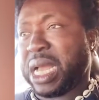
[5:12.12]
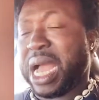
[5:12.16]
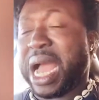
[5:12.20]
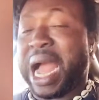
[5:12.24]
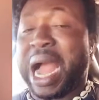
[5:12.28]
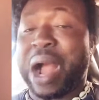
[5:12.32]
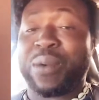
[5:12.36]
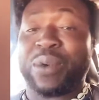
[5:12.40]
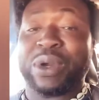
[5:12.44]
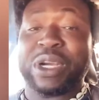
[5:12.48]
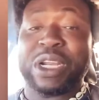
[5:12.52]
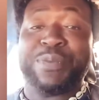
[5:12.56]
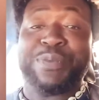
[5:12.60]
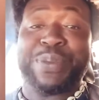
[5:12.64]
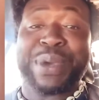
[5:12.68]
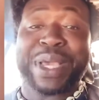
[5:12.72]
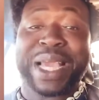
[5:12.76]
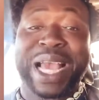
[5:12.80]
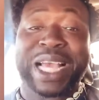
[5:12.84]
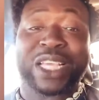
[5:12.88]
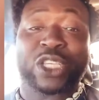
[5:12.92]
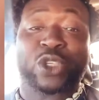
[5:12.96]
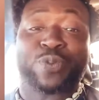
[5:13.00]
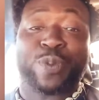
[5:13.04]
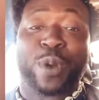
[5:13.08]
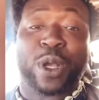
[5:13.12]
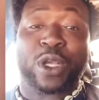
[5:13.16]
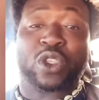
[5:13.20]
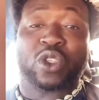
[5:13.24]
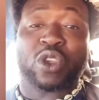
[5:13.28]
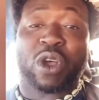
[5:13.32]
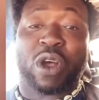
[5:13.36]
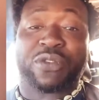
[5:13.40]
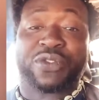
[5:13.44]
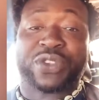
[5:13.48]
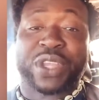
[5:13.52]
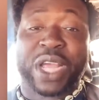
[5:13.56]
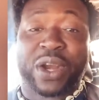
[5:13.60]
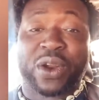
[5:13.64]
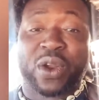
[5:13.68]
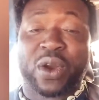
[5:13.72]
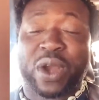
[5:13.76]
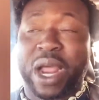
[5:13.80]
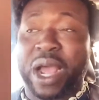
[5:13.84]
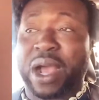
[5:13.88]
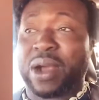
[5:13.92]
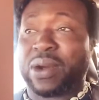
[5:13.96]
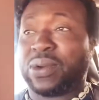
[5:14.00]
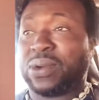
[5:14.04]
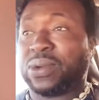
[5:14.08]
I want the biggest sponsor of terror
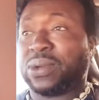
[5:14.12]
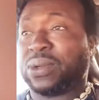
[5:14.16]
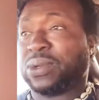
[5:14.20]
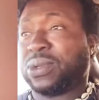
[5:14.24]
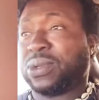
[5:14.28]
now.